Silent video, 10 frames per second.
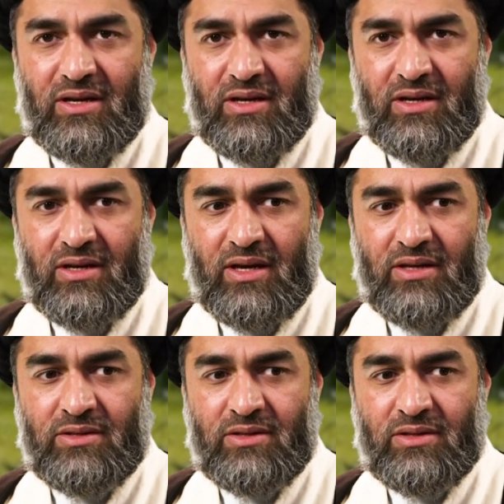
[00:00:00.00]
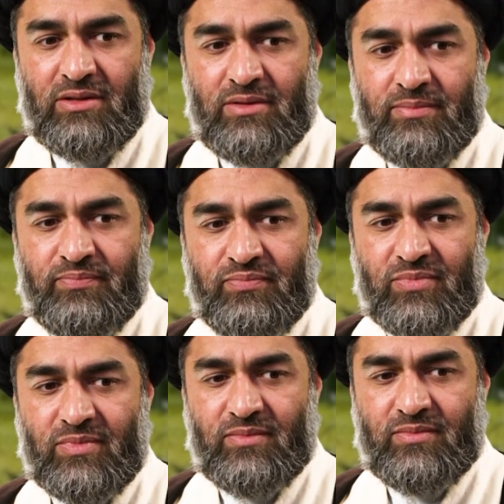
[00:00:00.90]
in
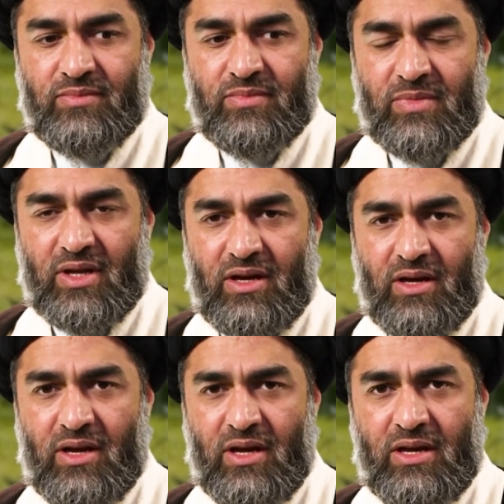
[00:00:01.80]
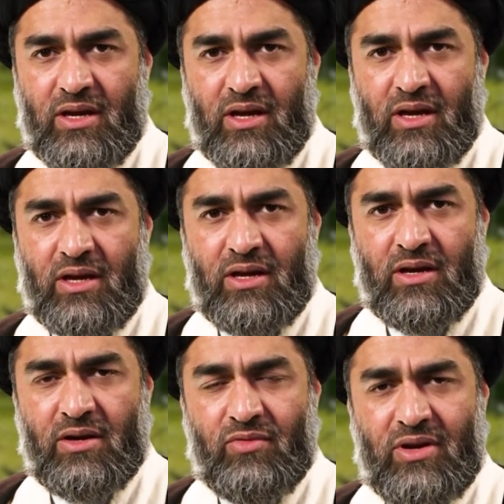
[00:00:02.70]

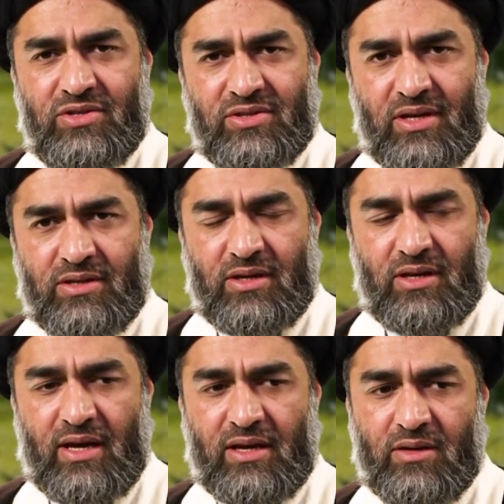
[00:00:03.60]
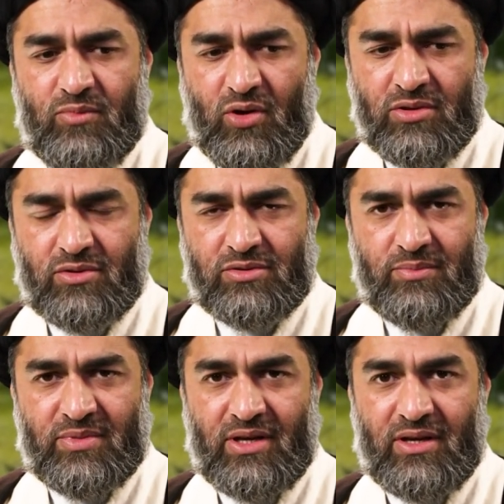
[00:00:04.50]
a religious center, like in a mosque or
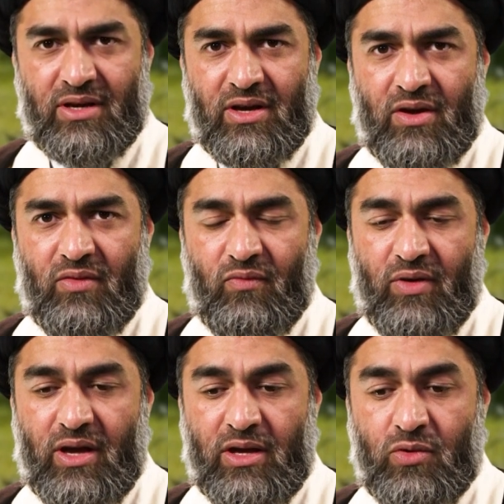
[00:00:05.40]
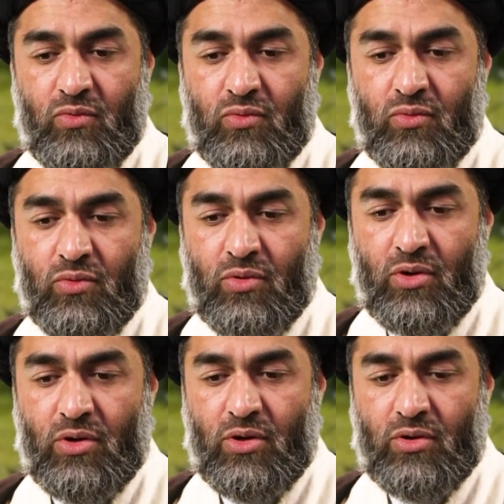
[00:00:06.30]
something, where you
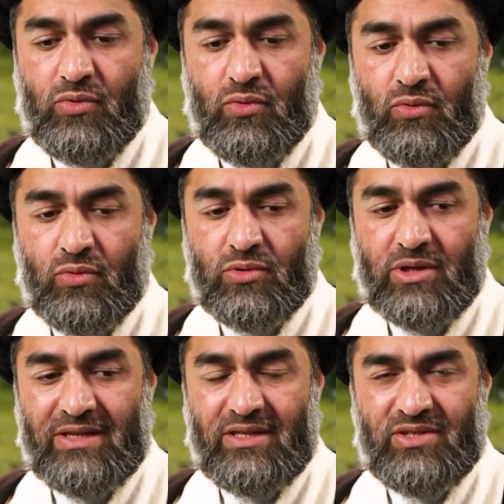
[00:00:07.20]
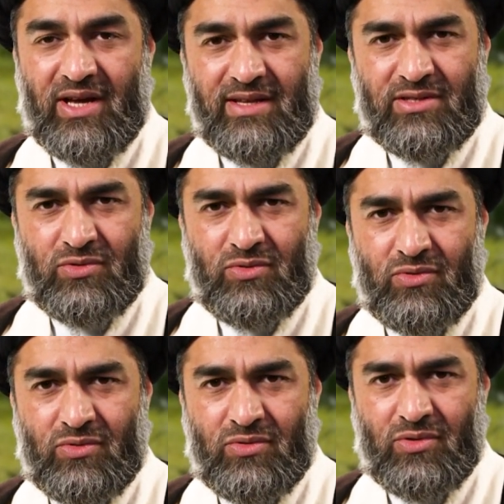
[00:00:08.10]
don't get the chance
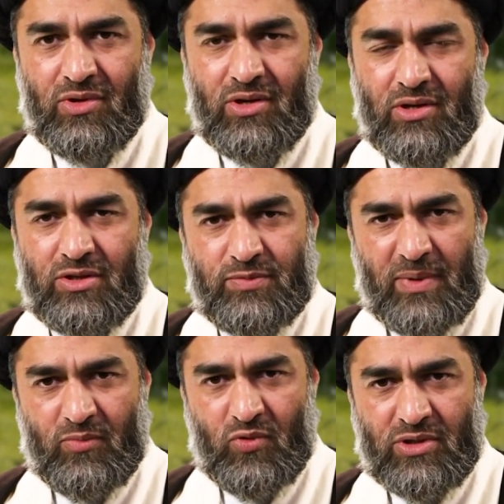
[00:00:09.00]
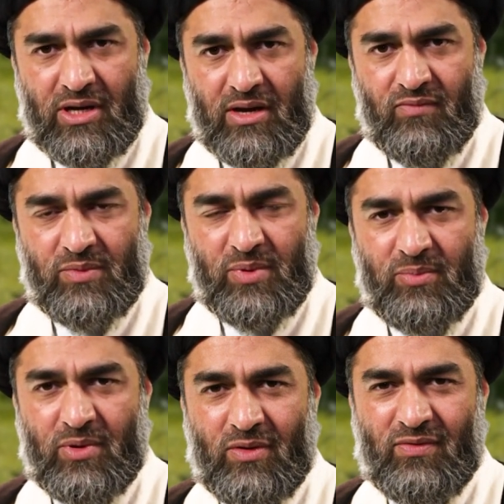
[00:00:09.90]
to spend more time with
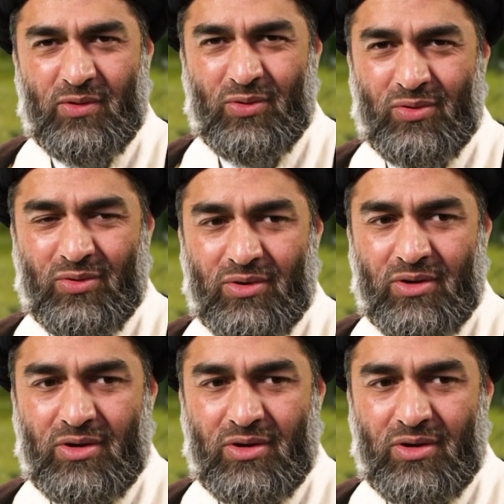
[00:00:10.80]
people of low